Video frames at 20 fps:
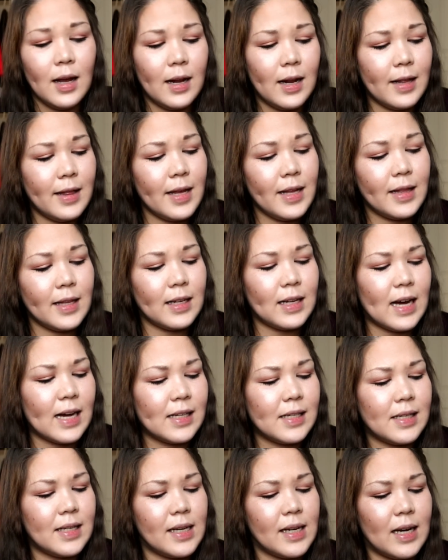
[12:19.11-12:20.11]
I think the
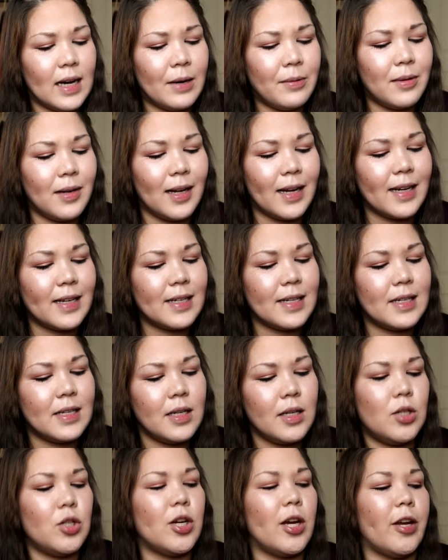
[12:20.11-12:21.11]
last thing I would like to
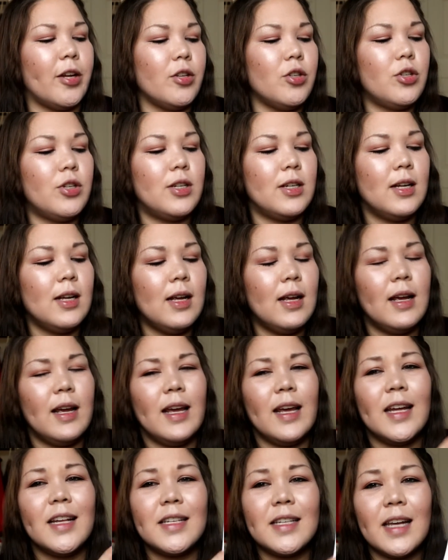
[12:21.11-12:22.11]
see changed
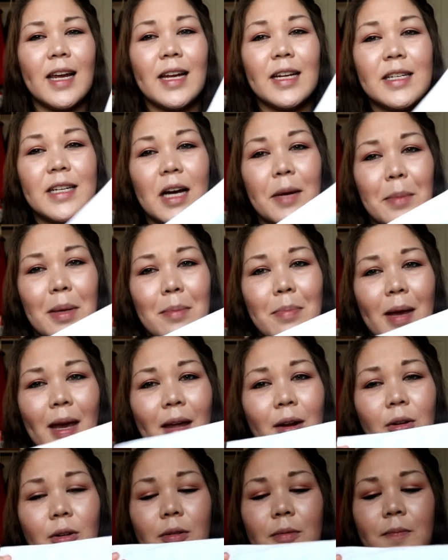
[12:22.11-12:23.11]
is a tummy
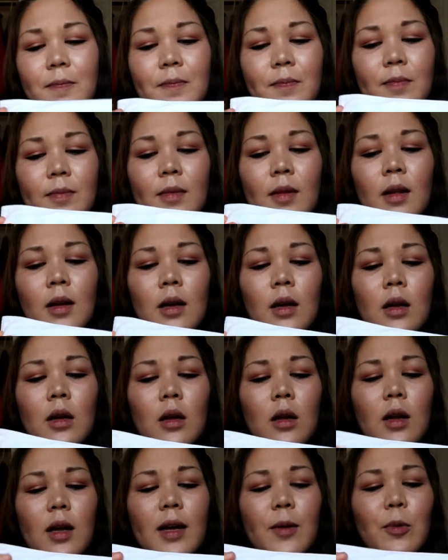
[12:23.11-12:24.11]
panel.
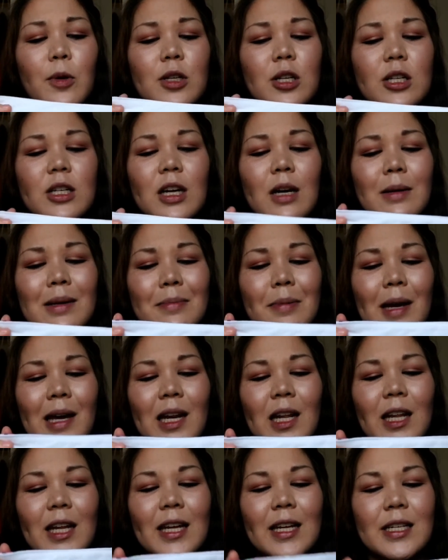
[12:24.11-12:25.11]
And what a tummy
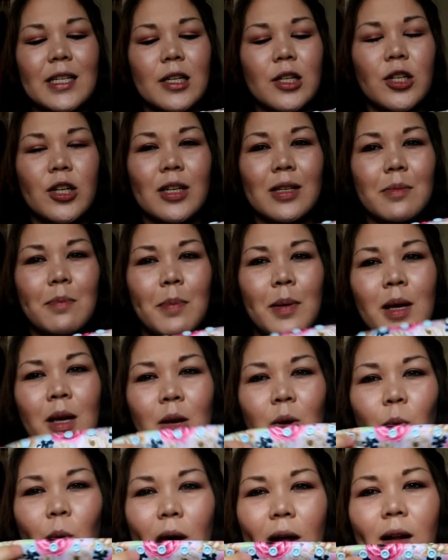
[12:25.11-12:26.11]
panel is, it's just
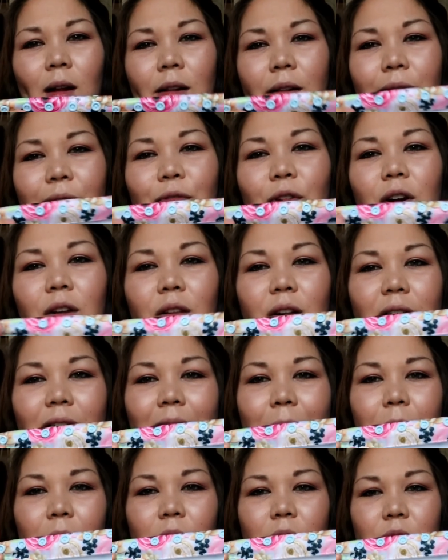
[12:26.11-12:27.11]
PUL on the front of the
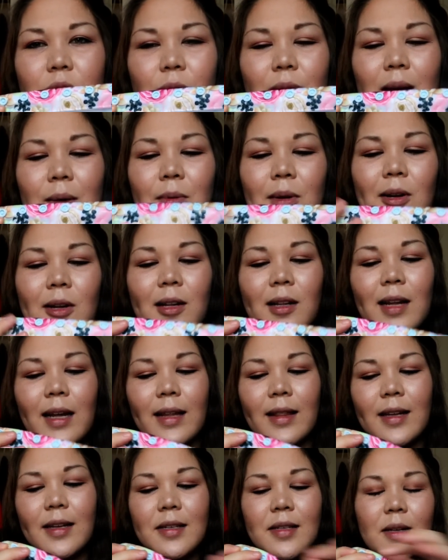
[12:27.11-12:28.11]
diaper. So it would look
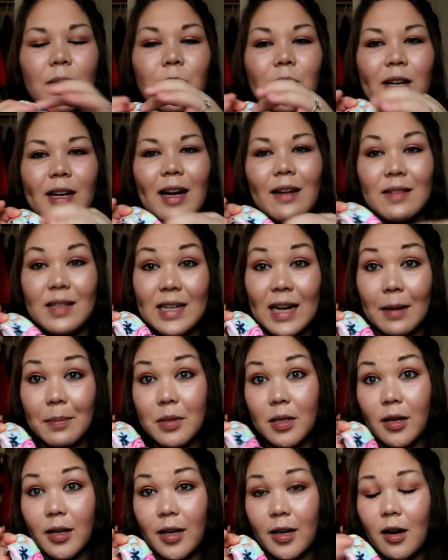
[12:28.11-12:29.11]
like this. It wouldn't have
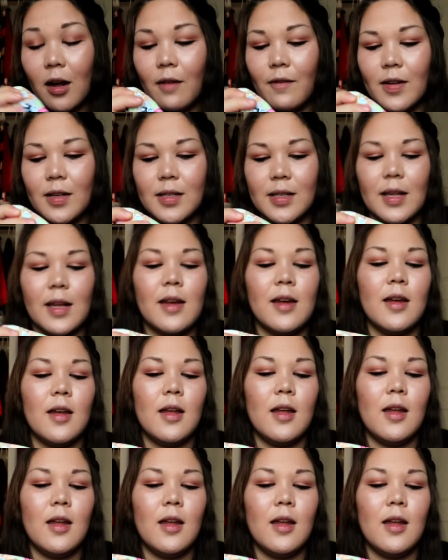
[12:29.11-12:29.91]
snaps on it, obviously.